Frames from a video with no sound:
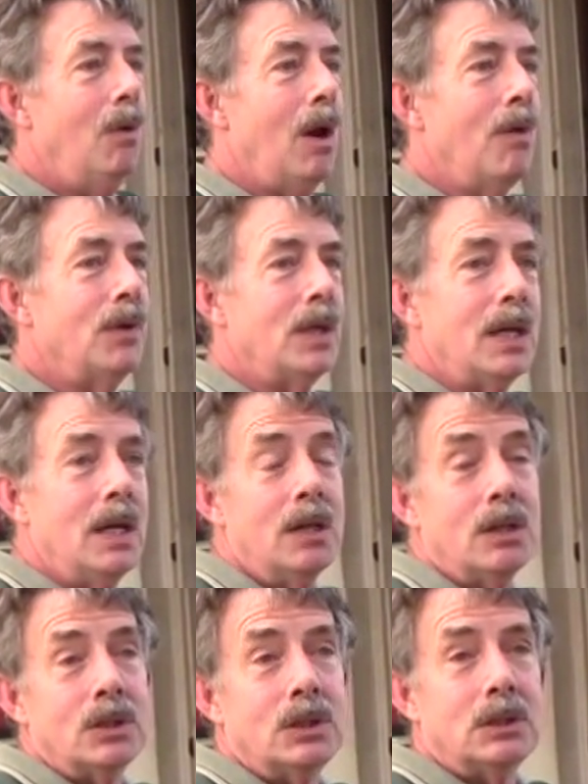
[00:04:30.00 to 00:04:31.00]
Well, over the
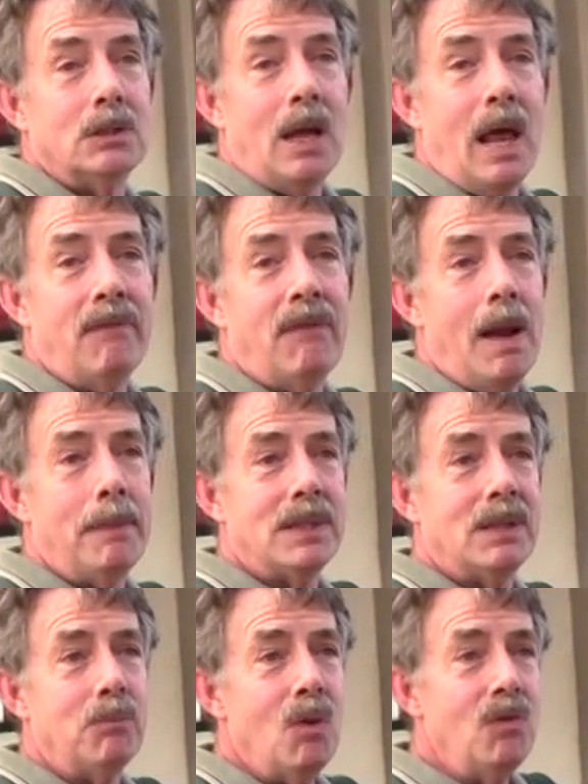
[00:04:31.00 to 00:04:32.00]
years, a lot of
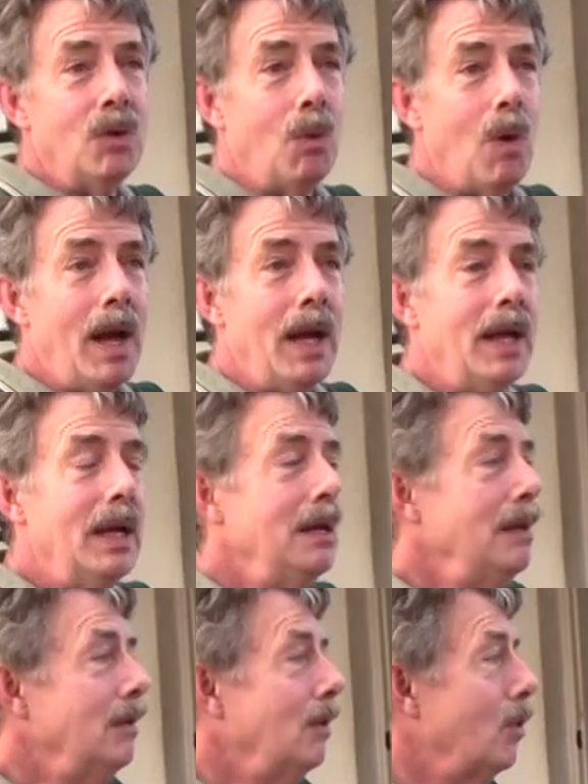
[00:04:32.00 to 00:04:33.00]
families have moved away,
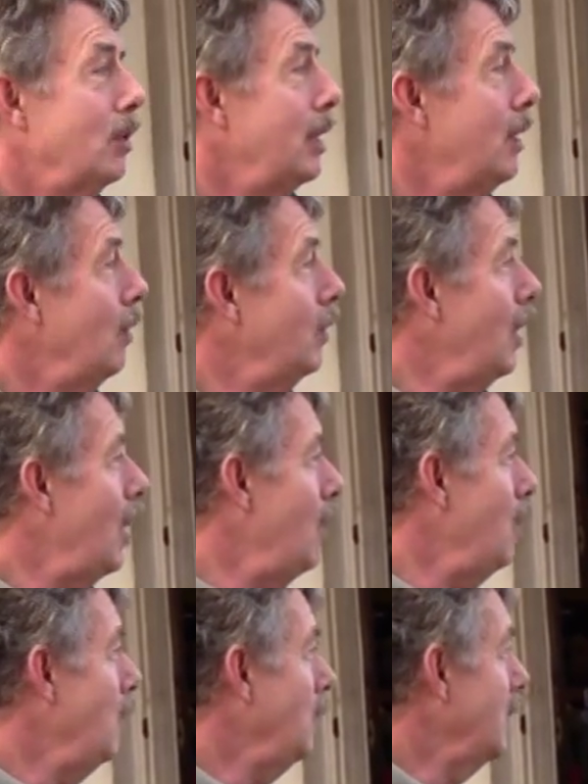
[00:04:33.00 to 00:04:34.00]
or they don't
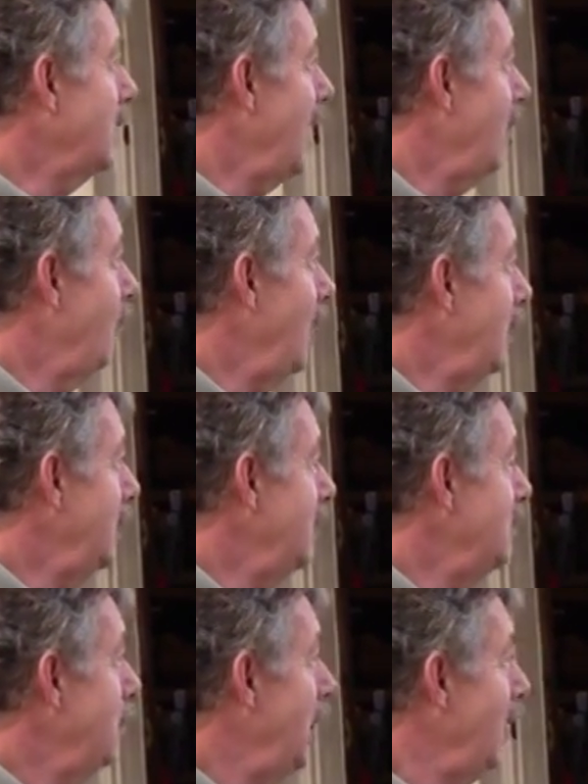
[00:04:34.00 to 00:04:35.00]
know that they have
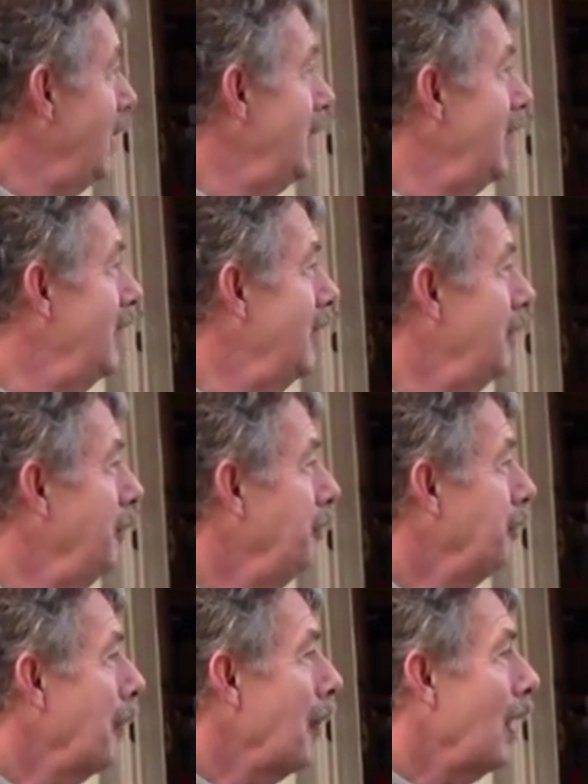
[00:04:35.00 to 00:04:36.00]
relatives buried here.
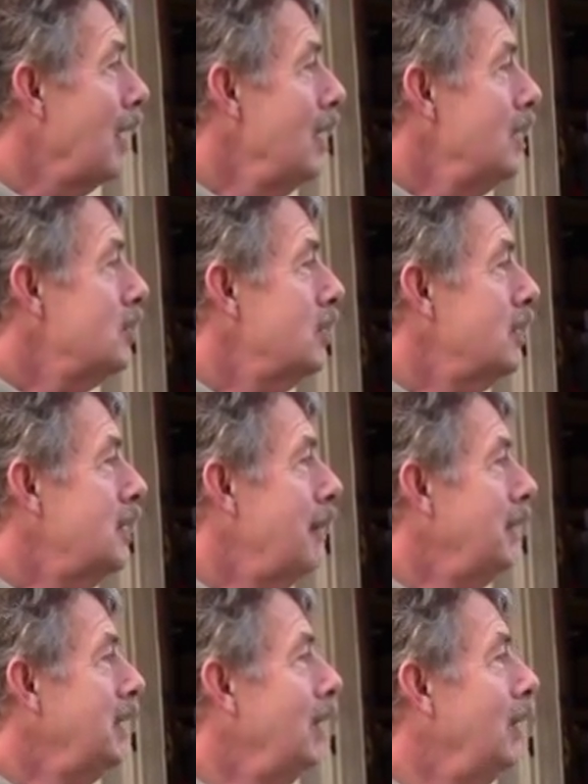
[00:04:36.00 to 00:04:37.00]
So the
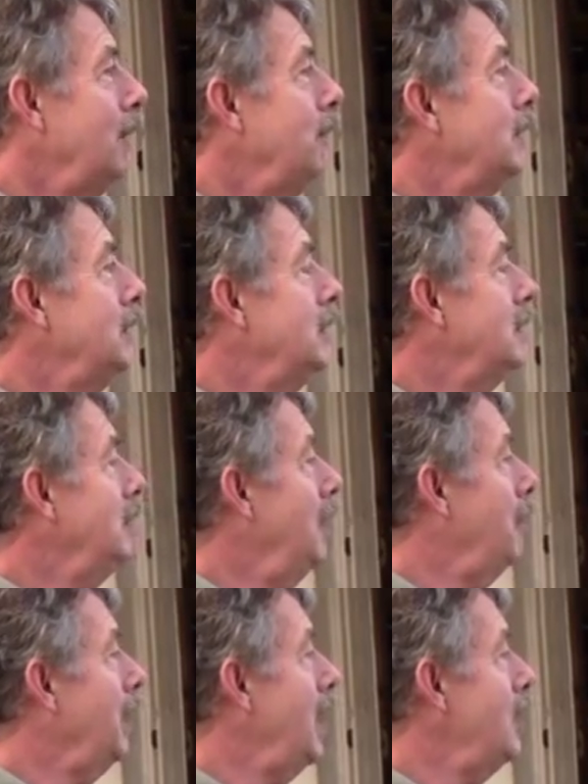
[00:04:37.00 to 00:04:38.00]
cemetery would
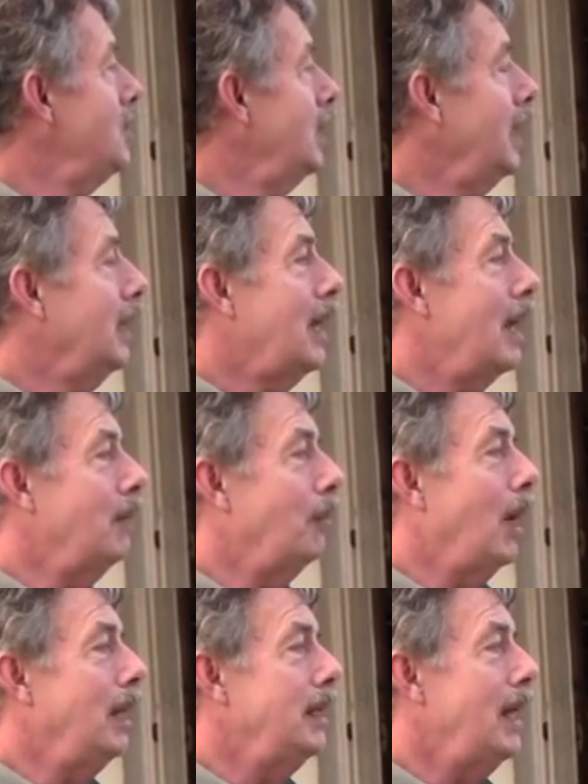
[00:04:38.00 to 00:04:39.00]
occasionally get kind of
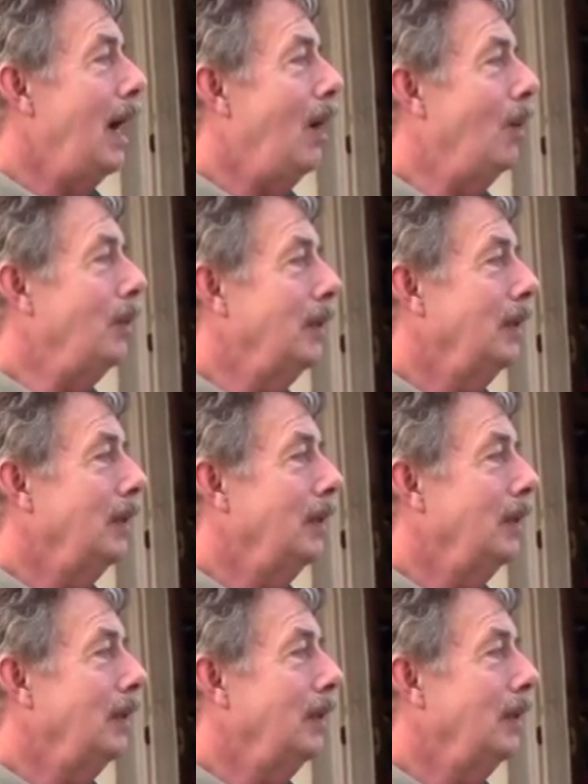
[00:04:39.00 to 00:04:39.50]
run down.